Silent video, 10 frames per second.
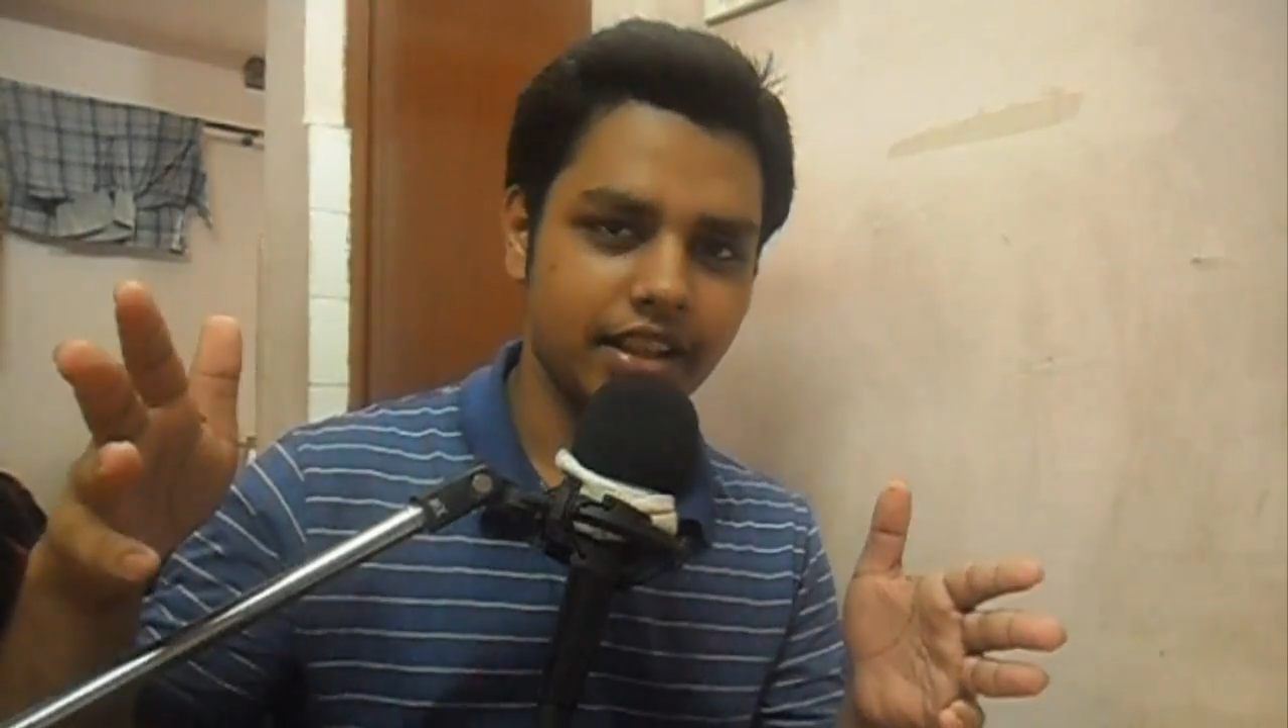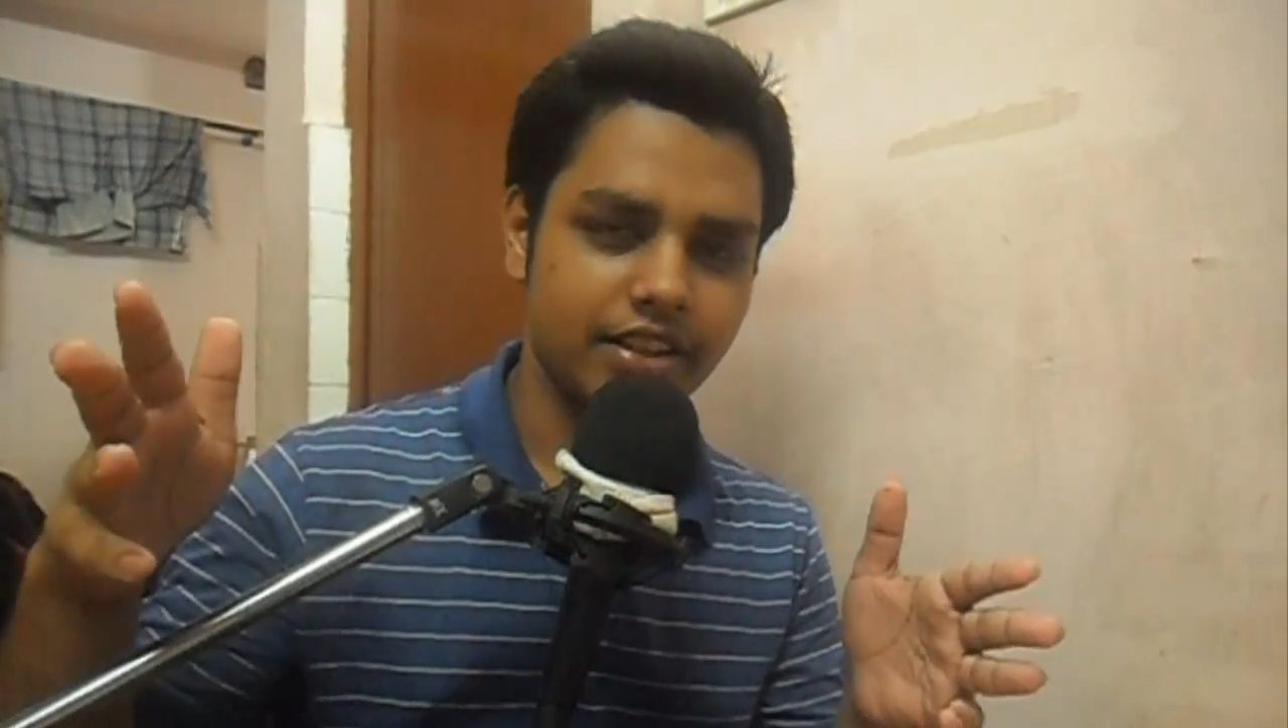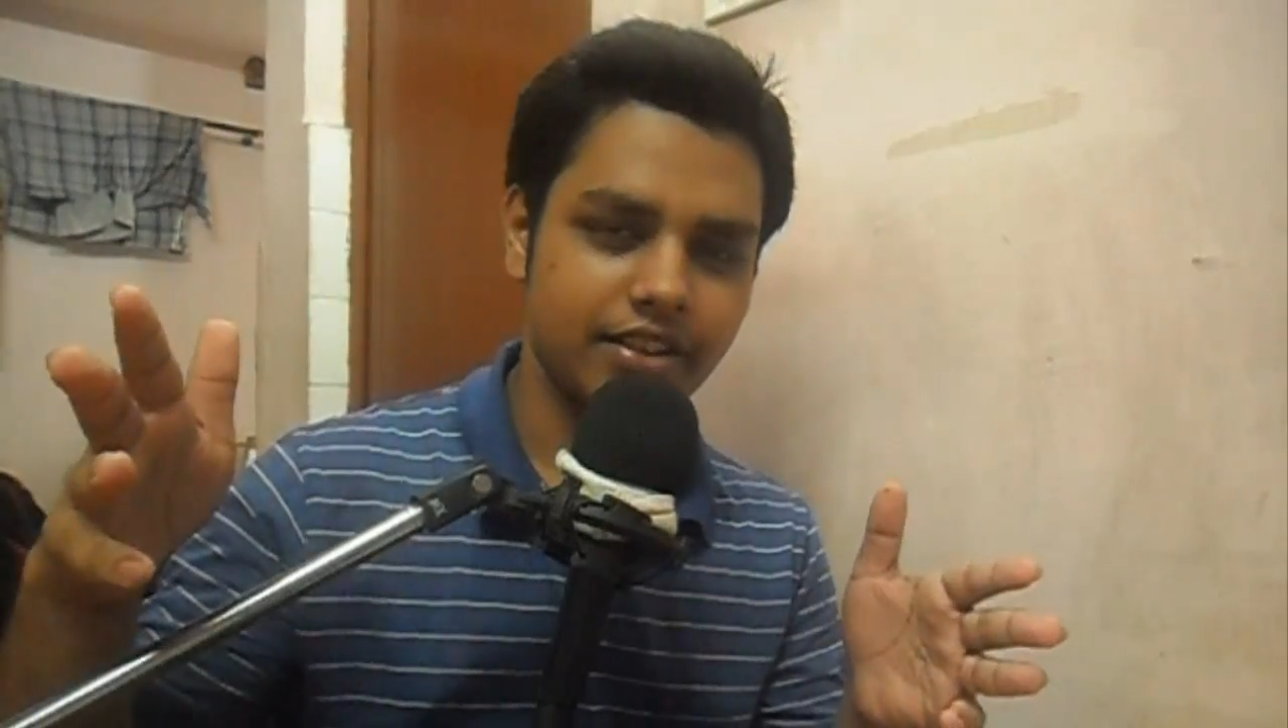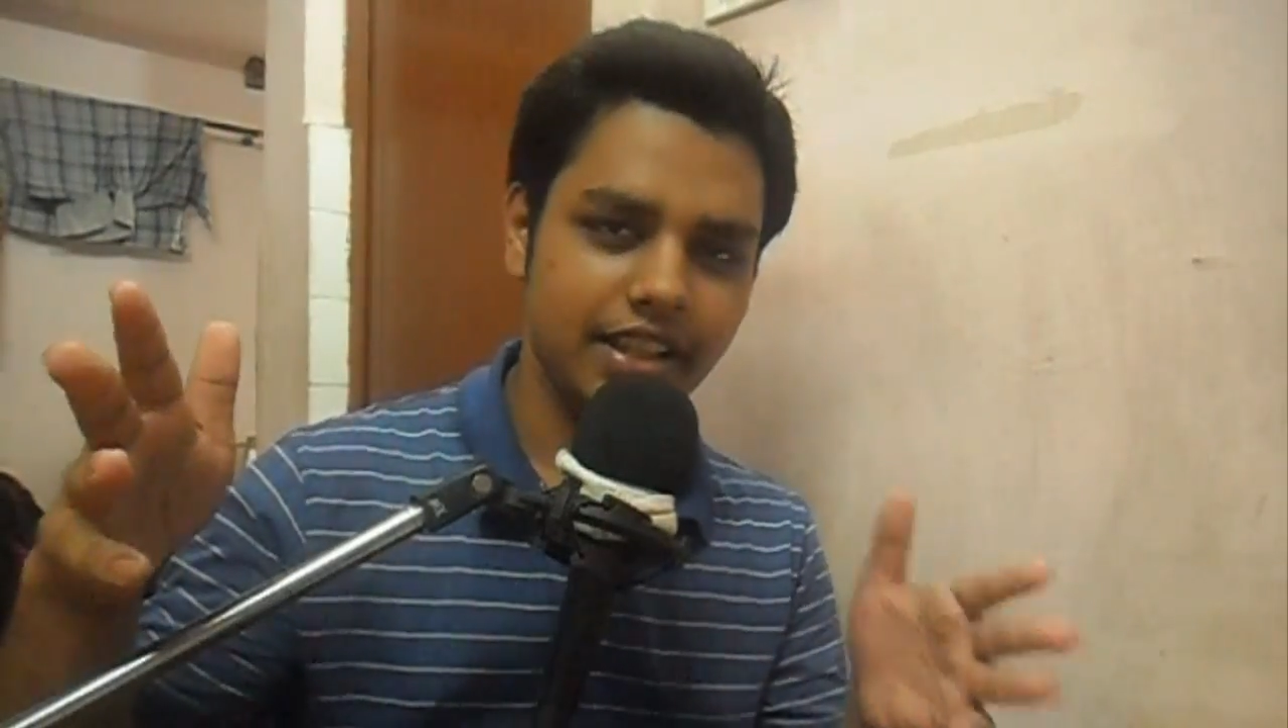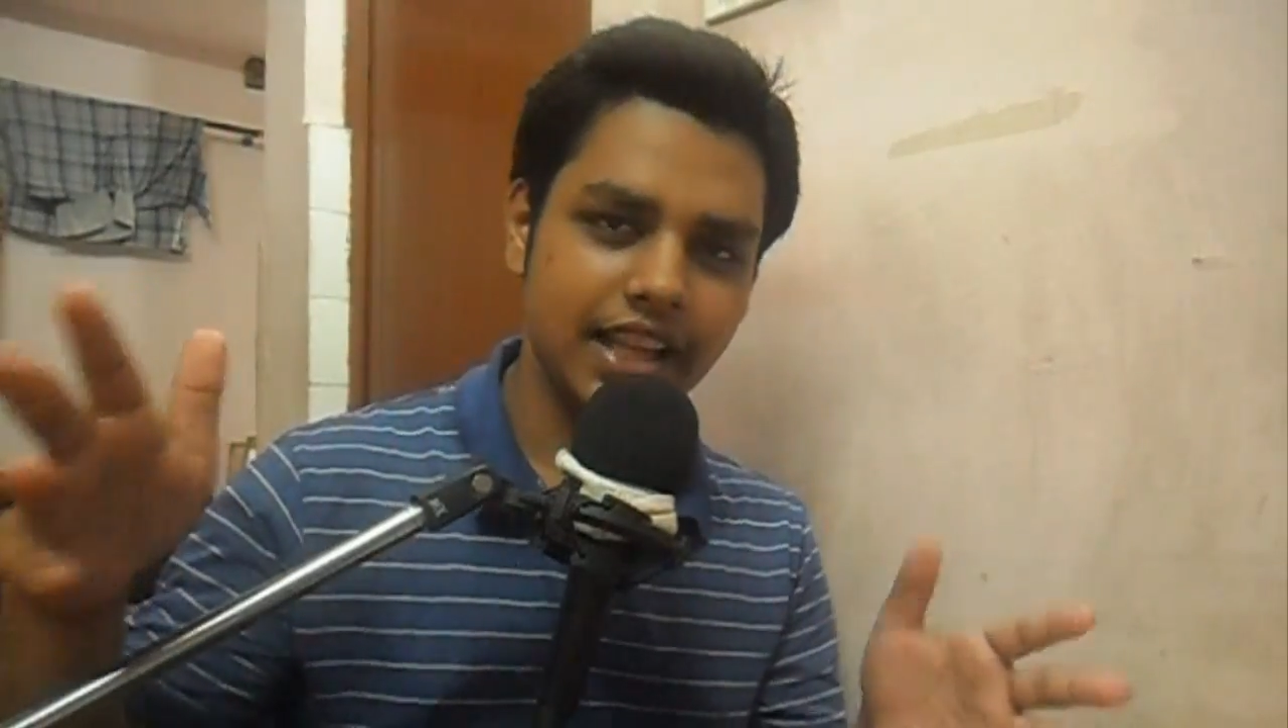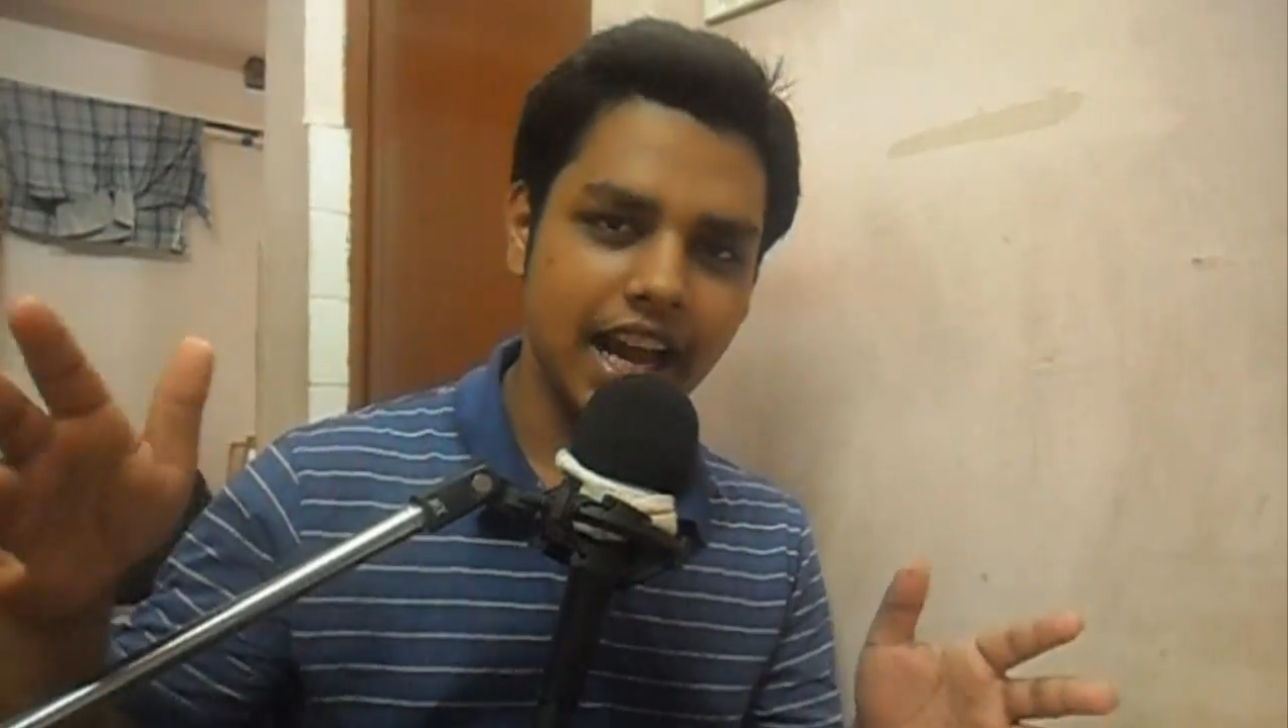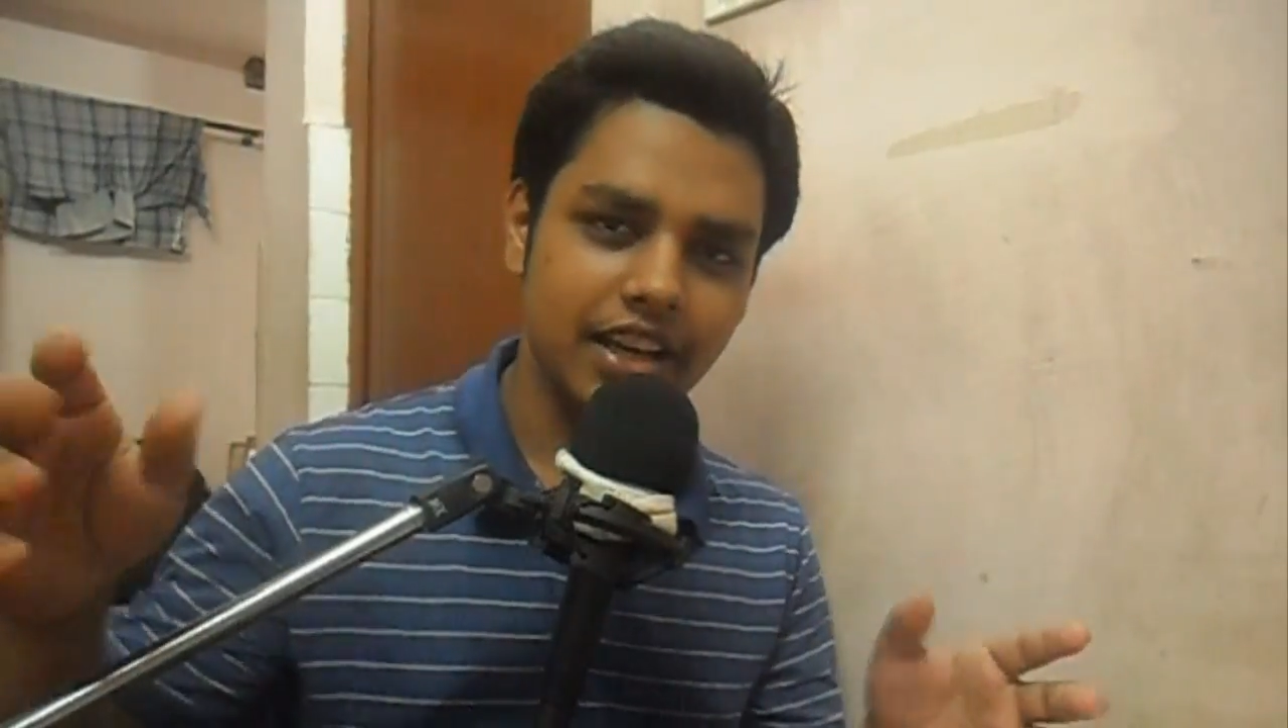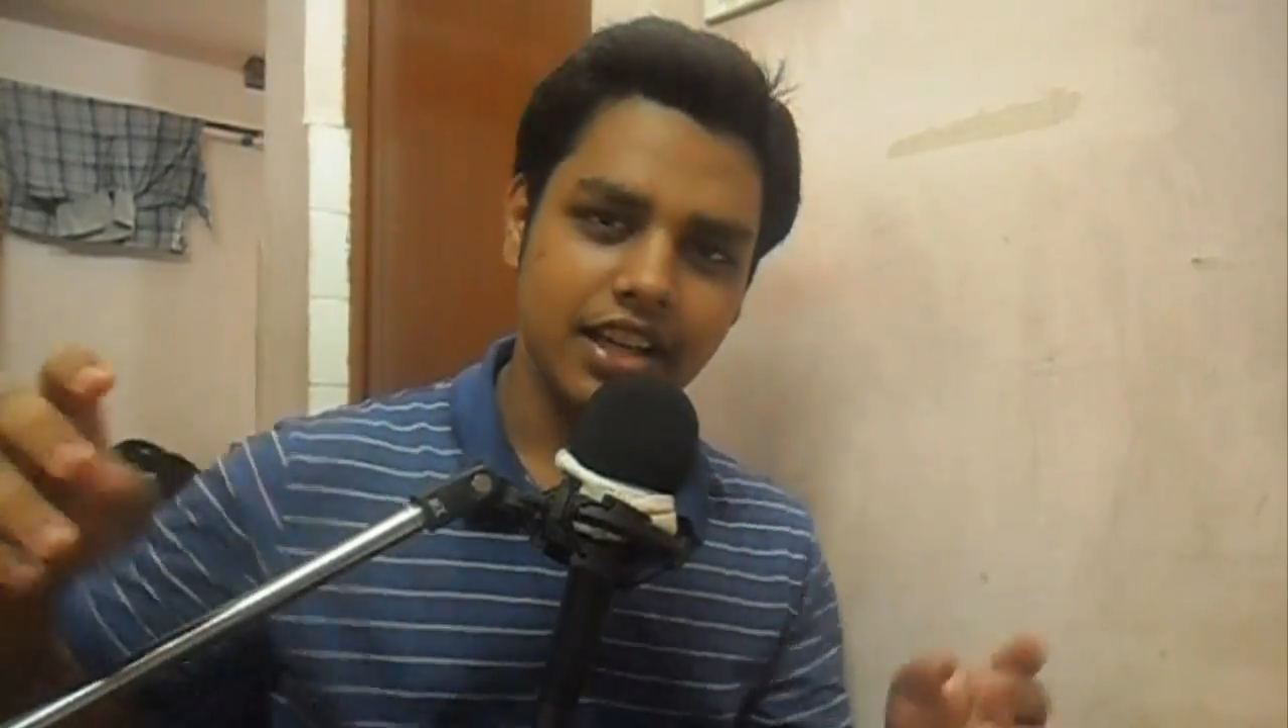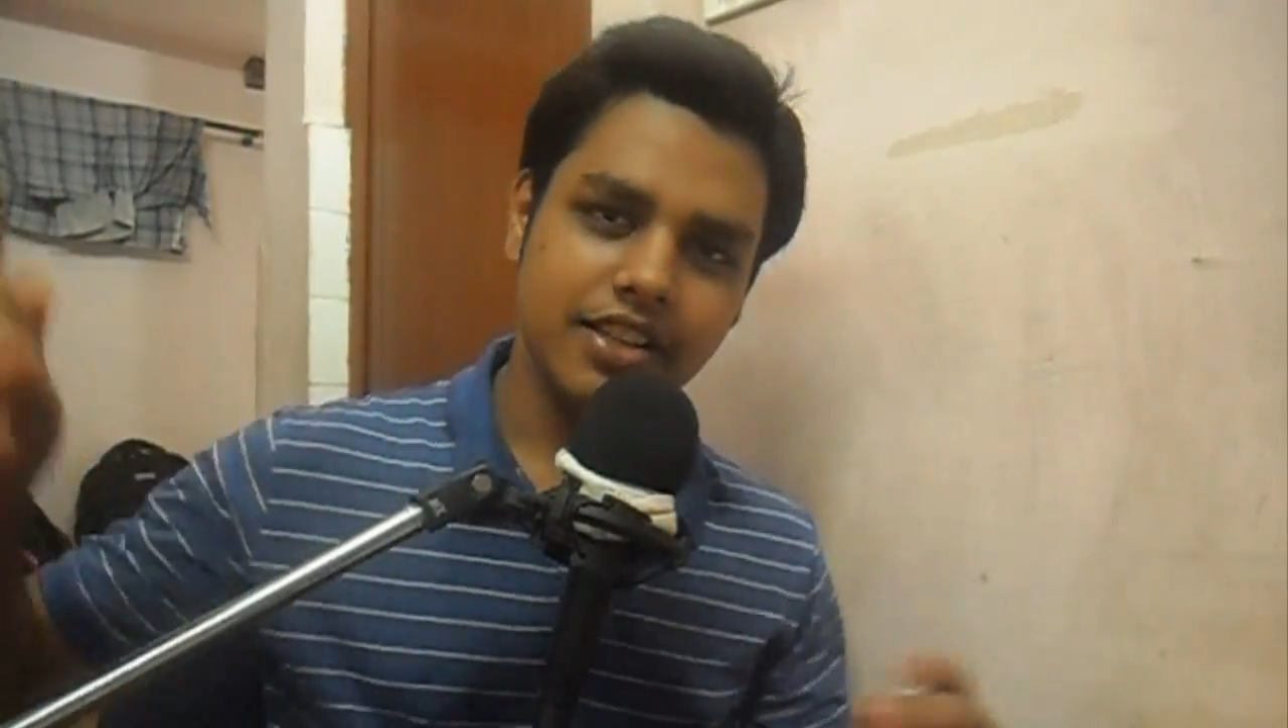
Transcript: are gonna see that.